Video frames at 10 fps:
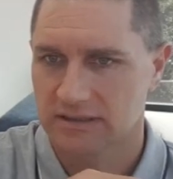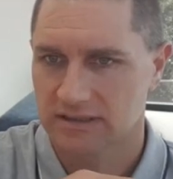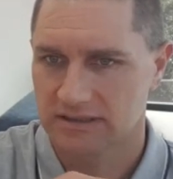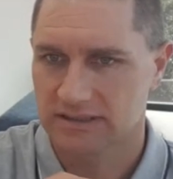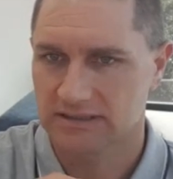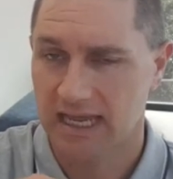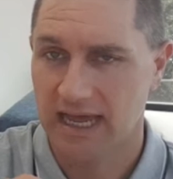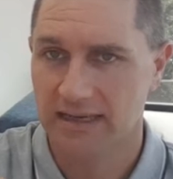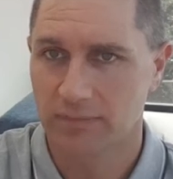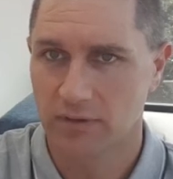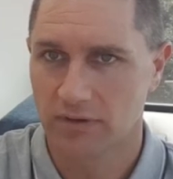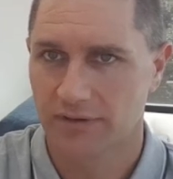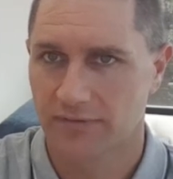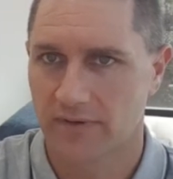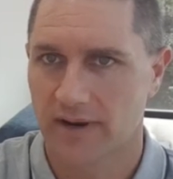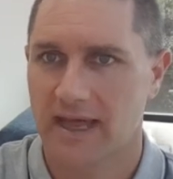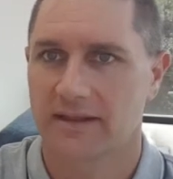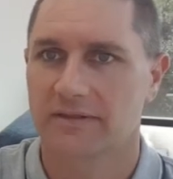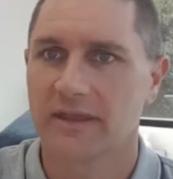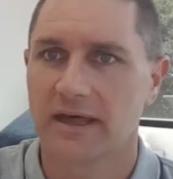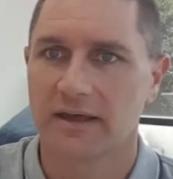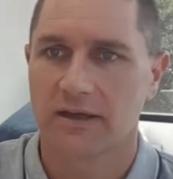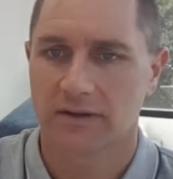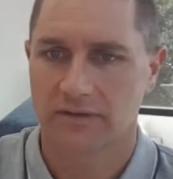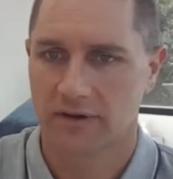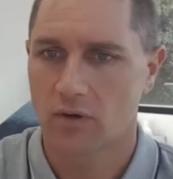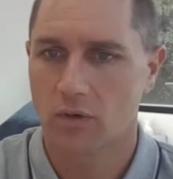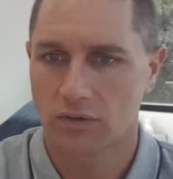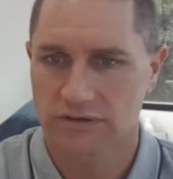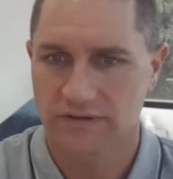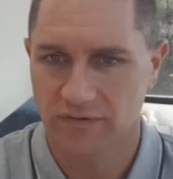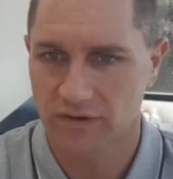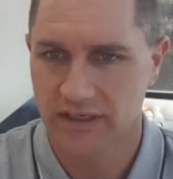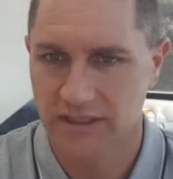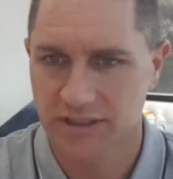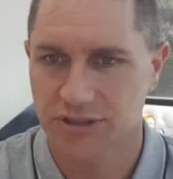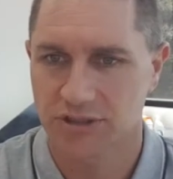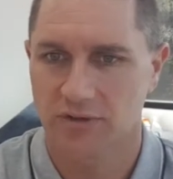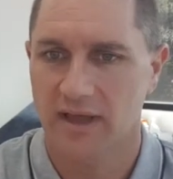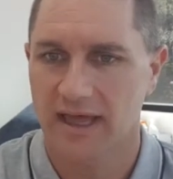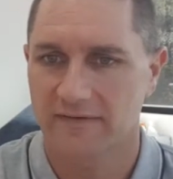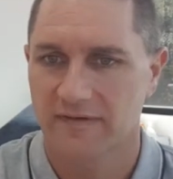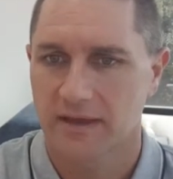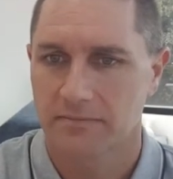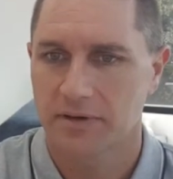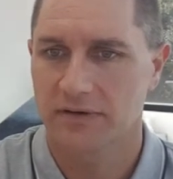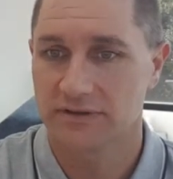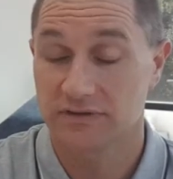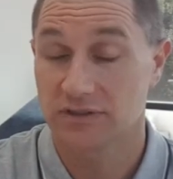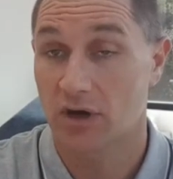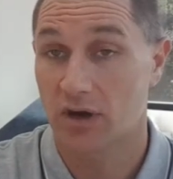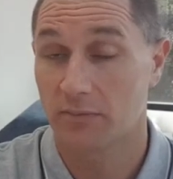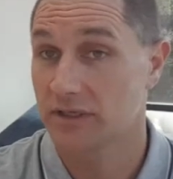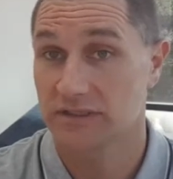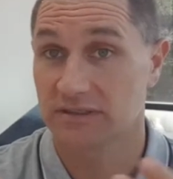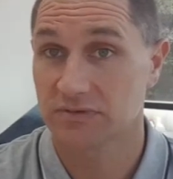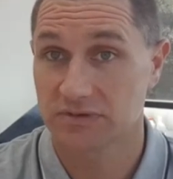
stable throughout the the course of your condition, you'll have periods of time where your symptoms